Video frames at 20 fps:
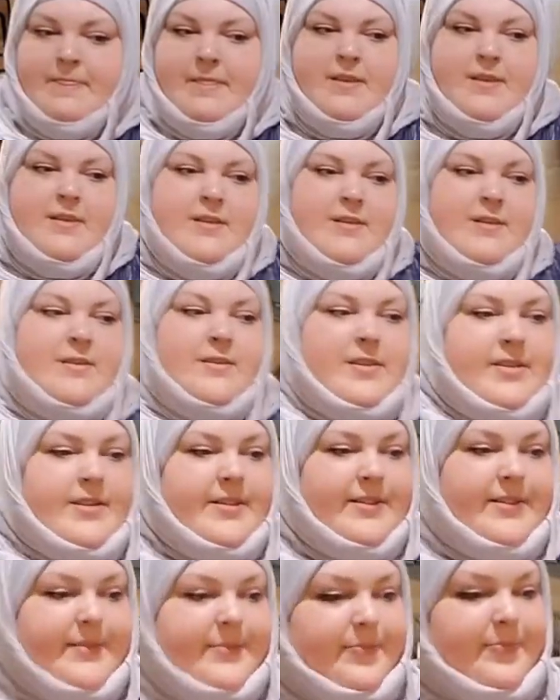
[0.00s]

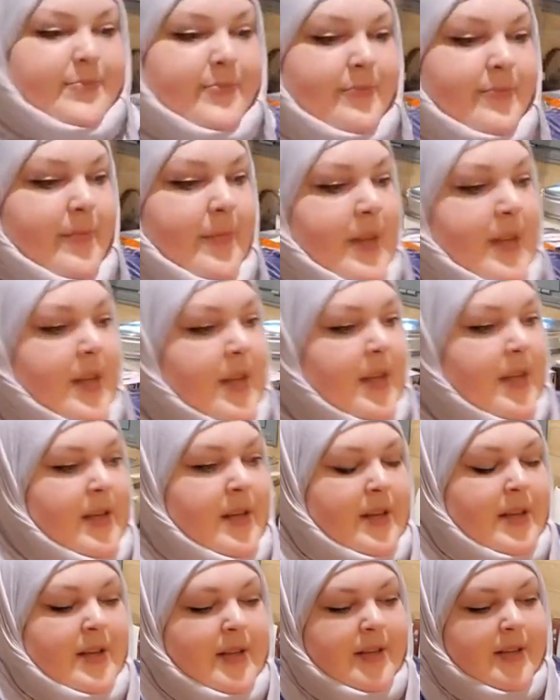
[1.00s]

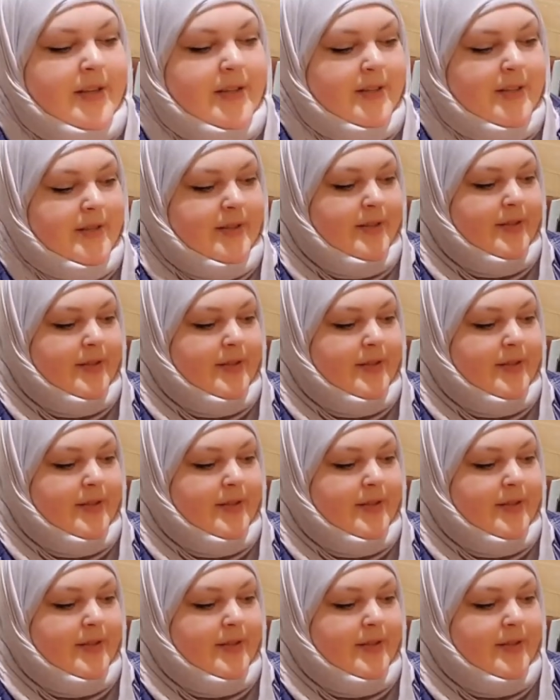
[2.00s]
No one is speaking in this clip.